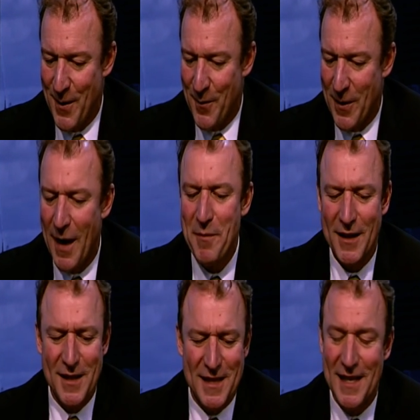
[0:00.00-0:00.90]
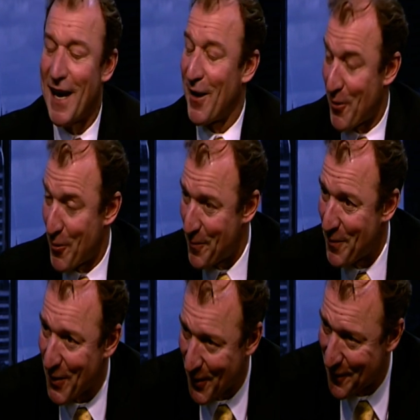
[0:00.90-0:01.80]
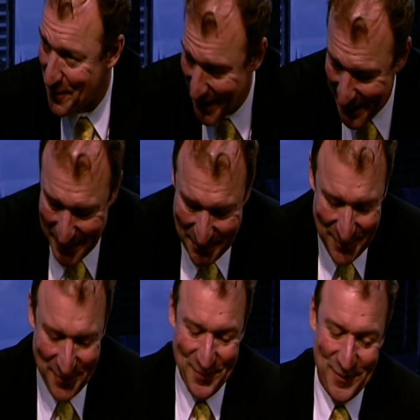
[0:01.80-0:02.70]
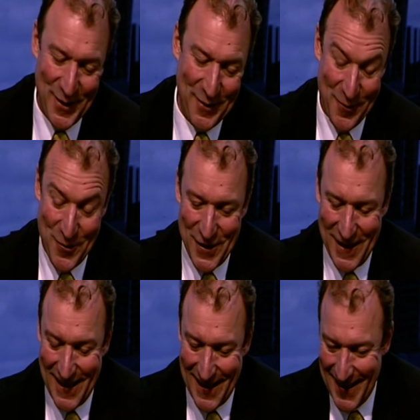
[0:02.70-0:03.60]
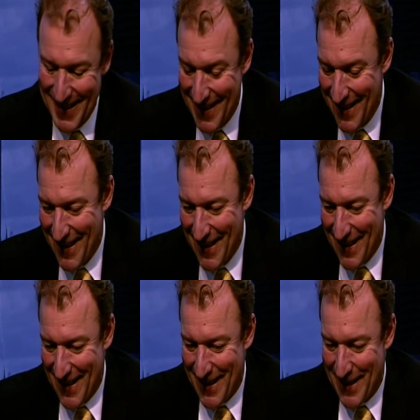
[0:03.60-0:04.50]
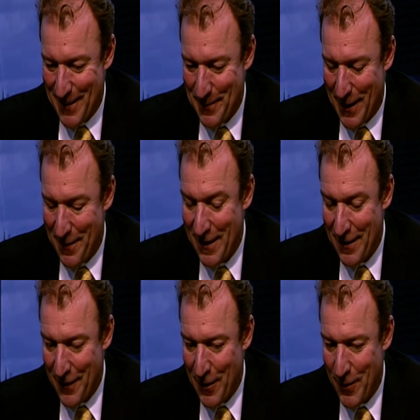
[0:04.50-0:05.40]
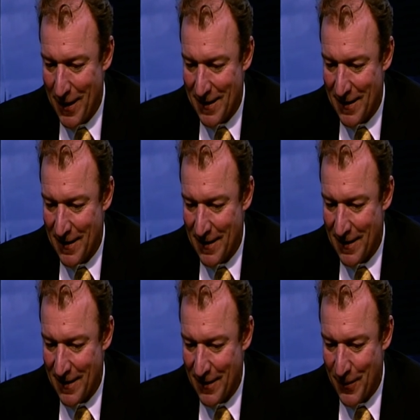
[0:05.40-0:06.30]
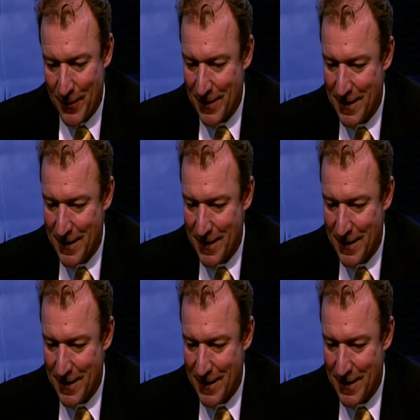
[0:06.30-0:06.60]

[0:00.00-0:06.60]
Well, I'm not the CIO of Bill, unfortunately. But I think if I look at the current